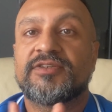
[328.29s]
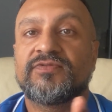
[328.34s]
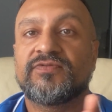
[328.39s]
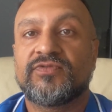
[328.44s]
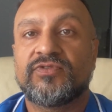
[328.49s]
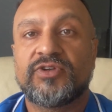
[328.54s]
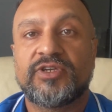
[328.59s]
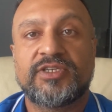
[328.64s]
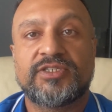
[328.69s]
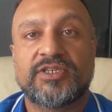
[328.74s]

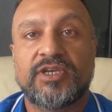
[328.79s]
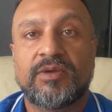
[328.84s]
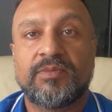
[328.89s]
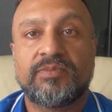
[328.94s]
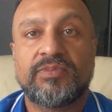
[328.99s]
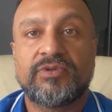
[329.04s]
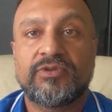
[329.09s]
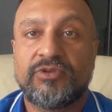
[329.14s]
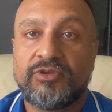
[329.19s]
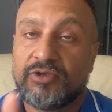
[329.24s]
for
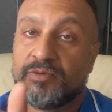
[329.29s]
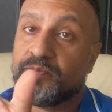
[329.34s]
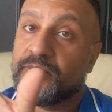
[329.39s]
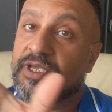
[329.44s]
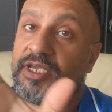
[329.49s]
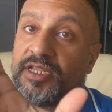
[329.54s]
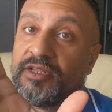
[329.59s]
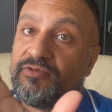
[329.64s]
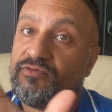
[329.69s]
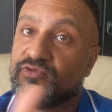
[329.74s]
example, you could
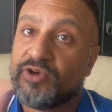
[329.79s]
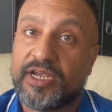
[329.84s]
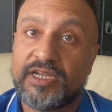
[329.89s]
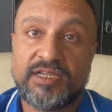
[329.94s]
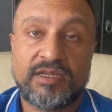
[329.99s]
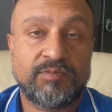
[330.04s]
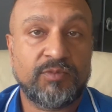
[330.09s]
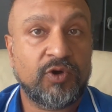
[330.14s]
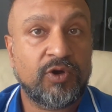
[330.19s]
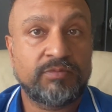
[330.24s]
pick a
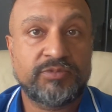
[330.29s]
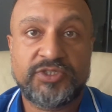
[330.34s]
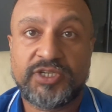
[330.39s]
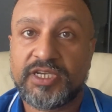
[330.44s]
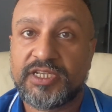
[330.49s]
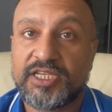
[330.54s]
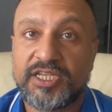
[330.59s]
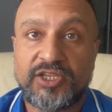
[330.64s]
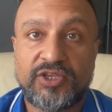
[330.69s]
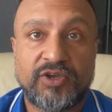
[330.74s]
random
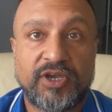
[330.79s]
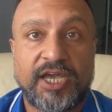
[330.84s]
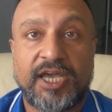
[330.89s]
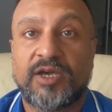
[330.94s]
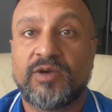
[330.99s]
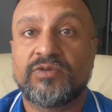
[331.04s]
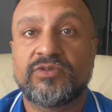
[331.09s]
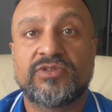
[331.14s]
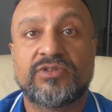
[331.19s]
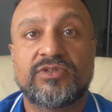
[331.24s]
object in your
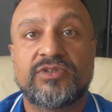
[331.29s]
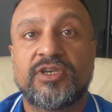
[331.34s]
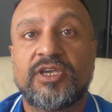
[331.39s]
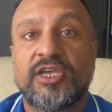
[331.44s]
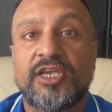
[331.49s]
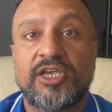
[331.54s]
house.